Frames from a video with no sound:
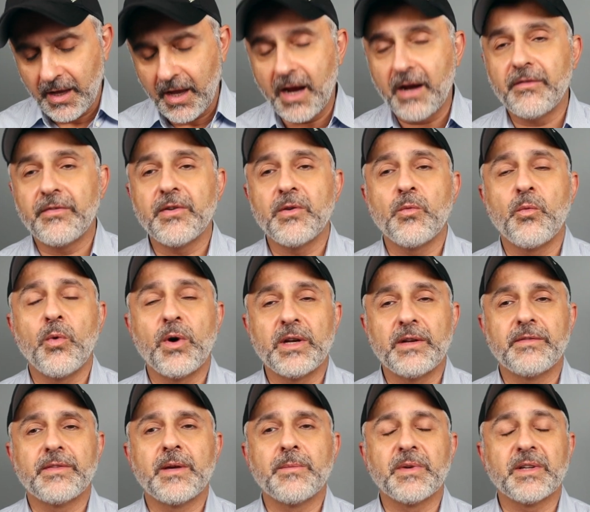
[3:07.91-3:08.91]
every one
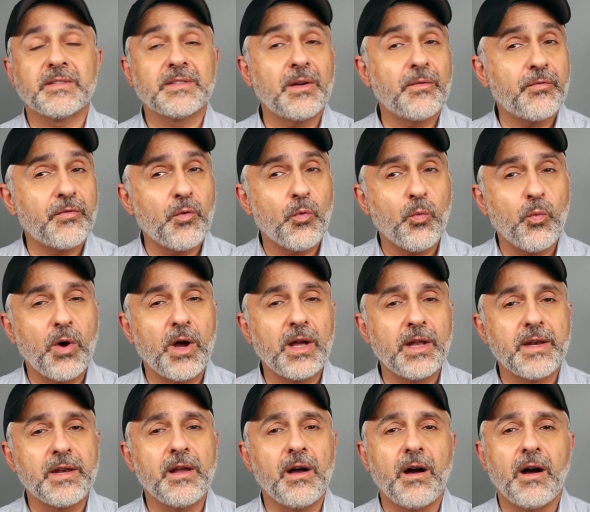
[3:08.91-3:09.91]
of them except for
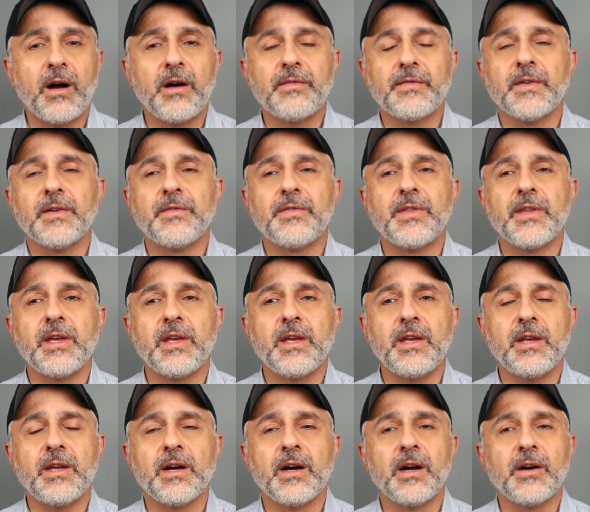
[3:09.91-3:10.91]
one, off of
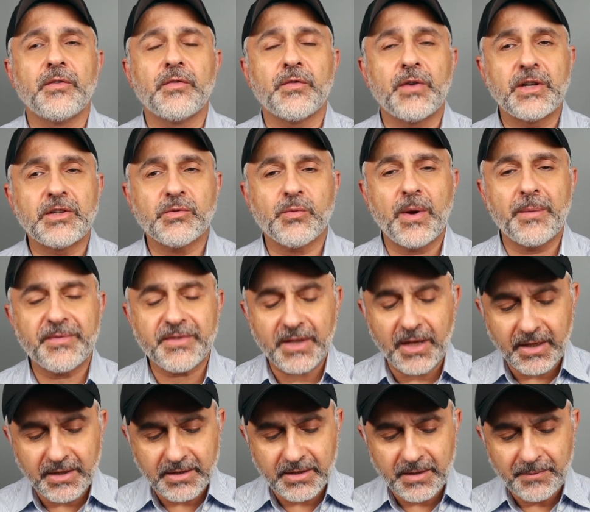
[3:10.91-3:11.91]
the uh, French
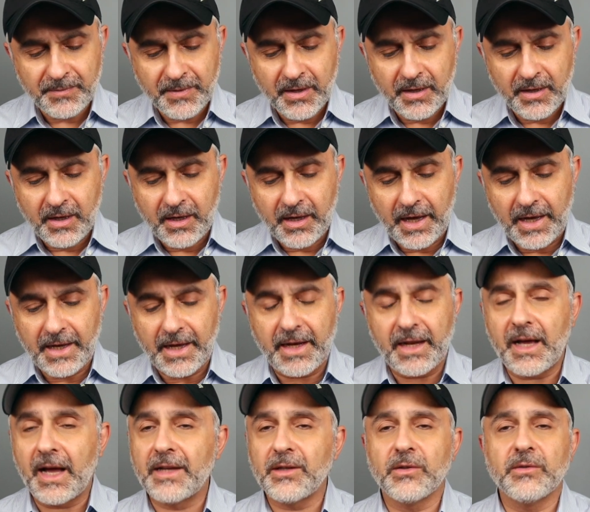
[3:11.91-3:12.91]
website and
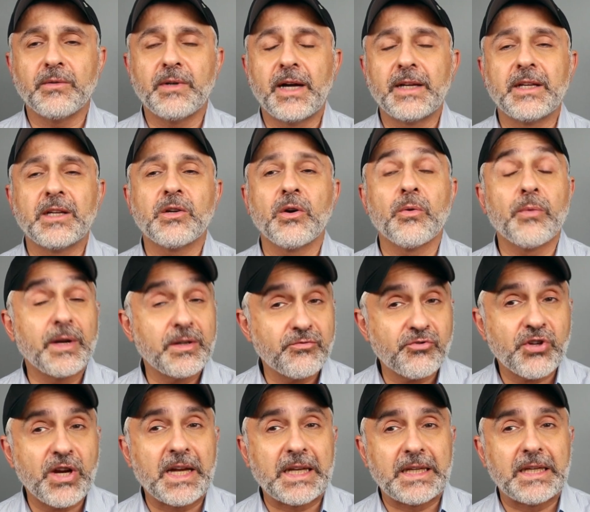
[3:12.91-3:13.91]
I, I, don't I didn't go around
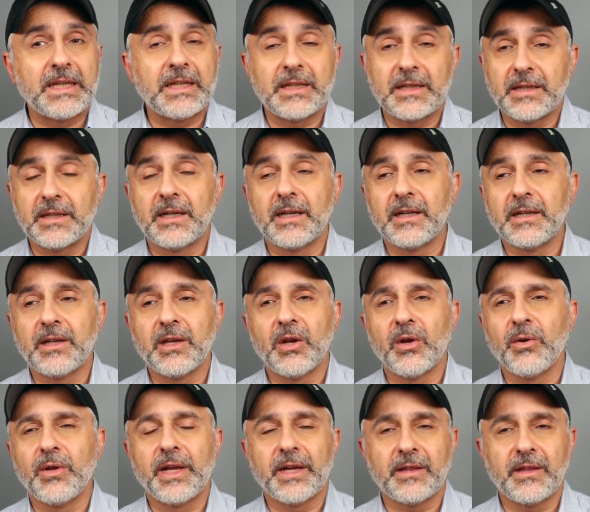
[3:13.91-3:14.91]
checking uh, you
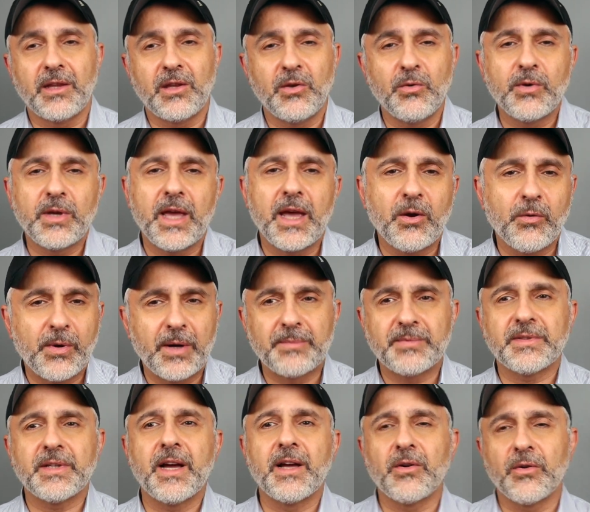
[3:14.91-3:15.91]
know like the UK
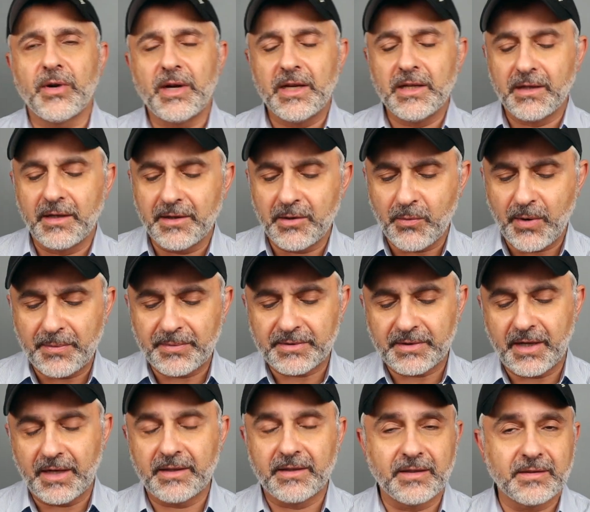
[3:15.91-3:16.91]
website or Italy
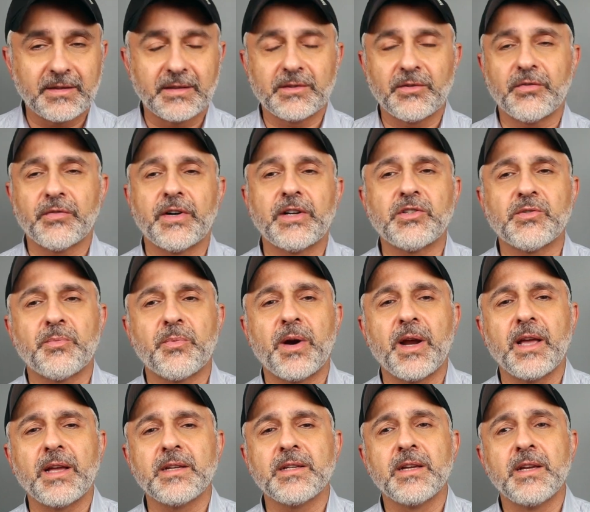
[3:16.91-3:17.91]
website this is a French
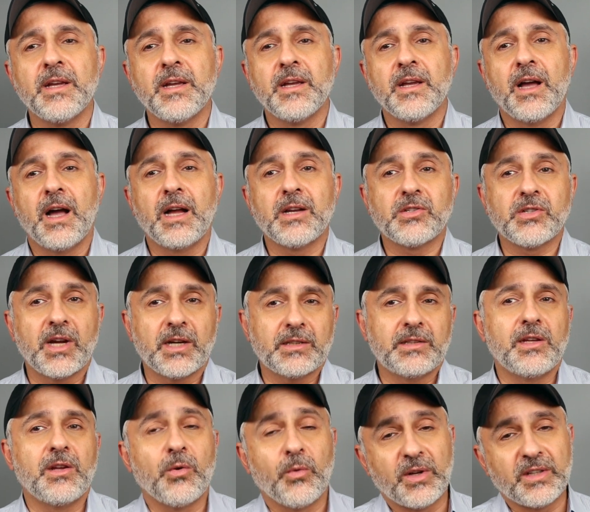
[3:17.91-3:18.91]
brand I
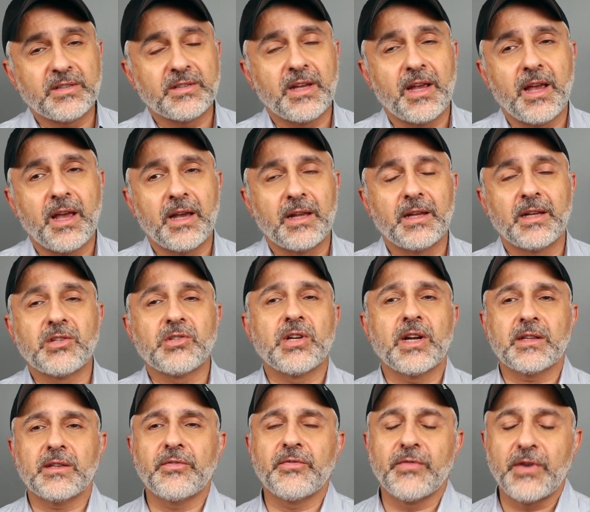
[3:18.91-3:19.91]
checked the USA and I
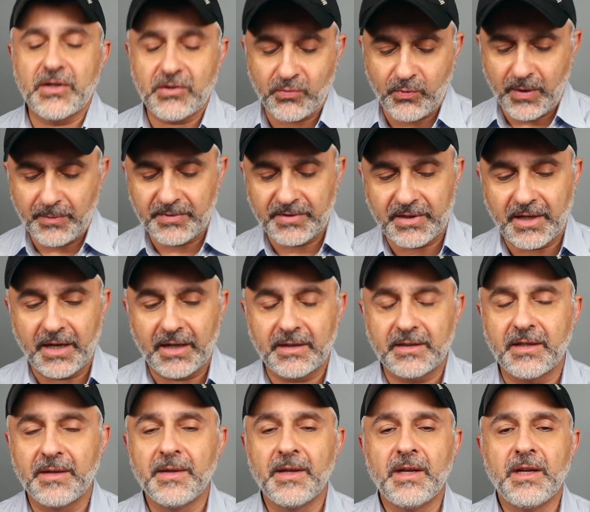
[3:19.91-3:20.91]
checked the French
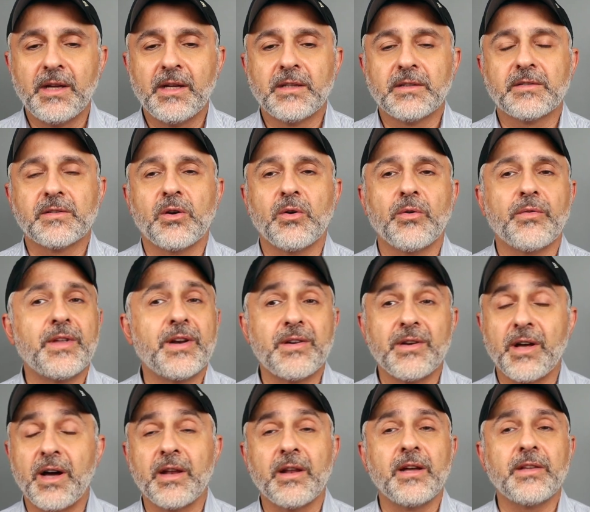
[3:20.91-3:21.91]
website so they're
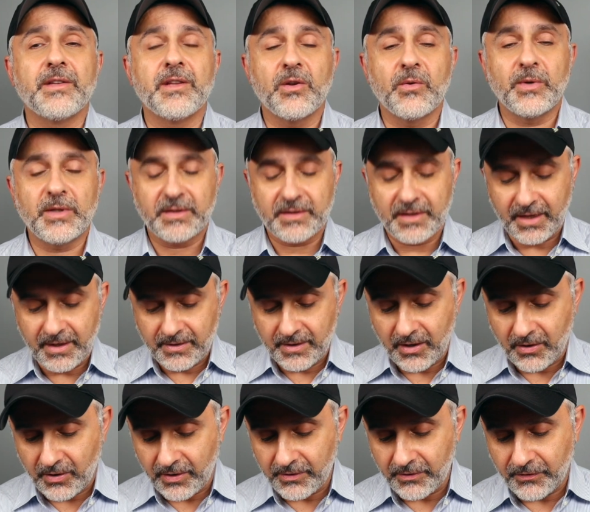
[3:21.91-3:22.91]
not on the USA and
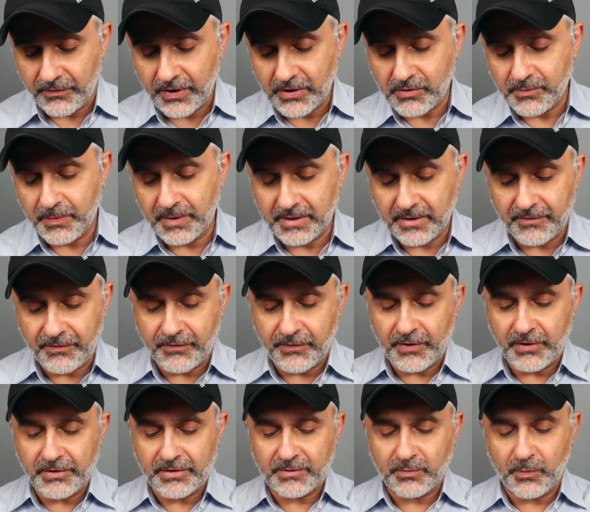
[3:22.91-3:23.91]
they are on the French but the
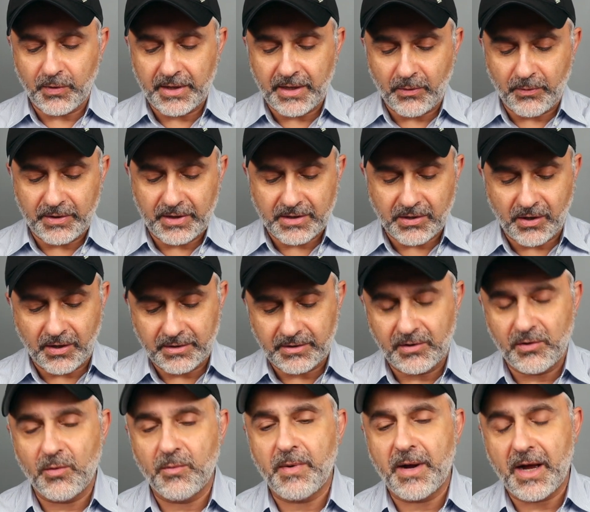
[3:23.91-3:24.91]
first one I want to talk
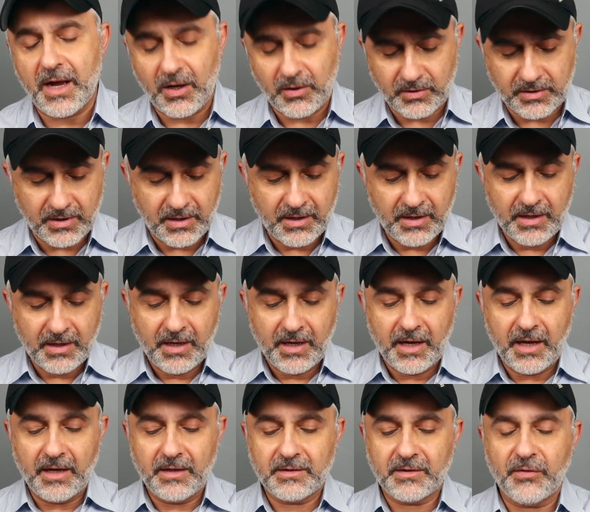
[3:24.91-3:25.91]
to you about
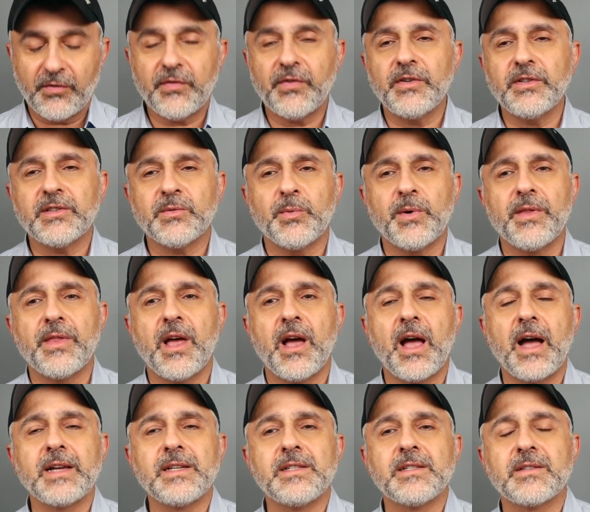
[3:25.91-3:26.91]
is the first one
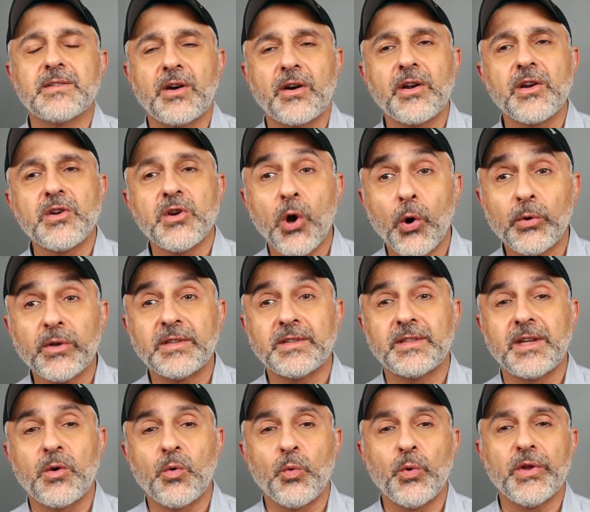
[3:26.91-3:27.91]
that I started
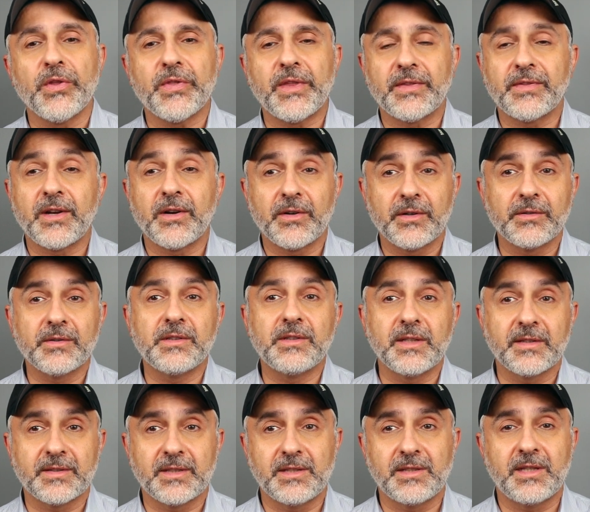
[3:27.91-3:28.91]
noticing with that they're
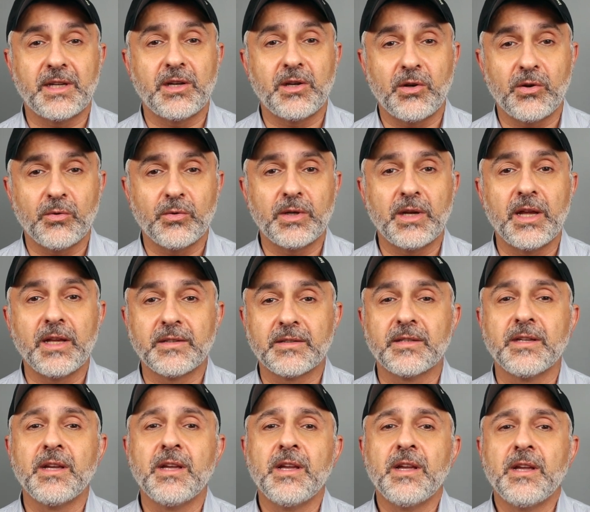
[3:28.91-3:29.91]
discontinuing
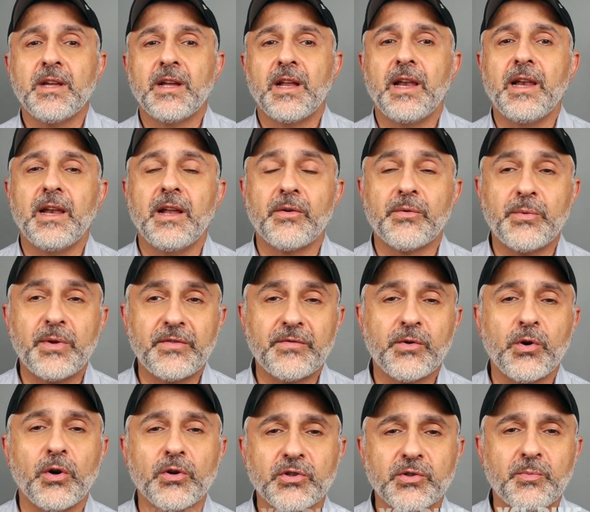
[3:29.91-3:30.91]
it's uh,
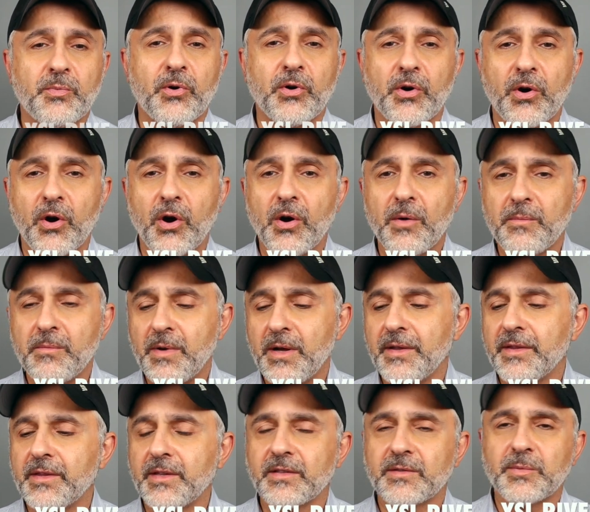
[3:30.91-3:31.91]
Rive Gauche pour Homme
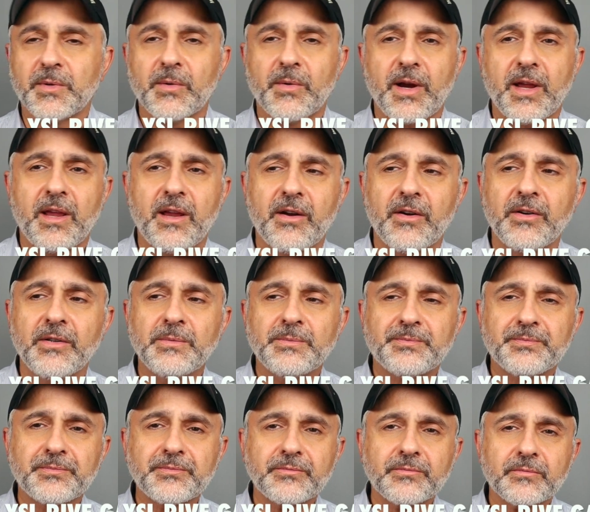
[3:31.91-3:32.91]
this one right here
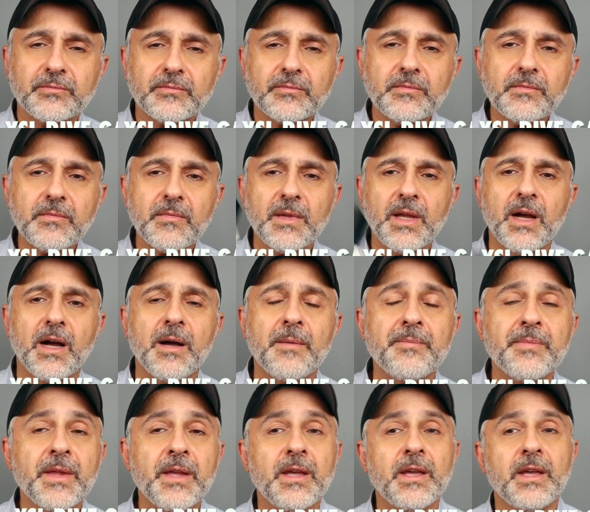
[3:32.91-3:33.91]
um,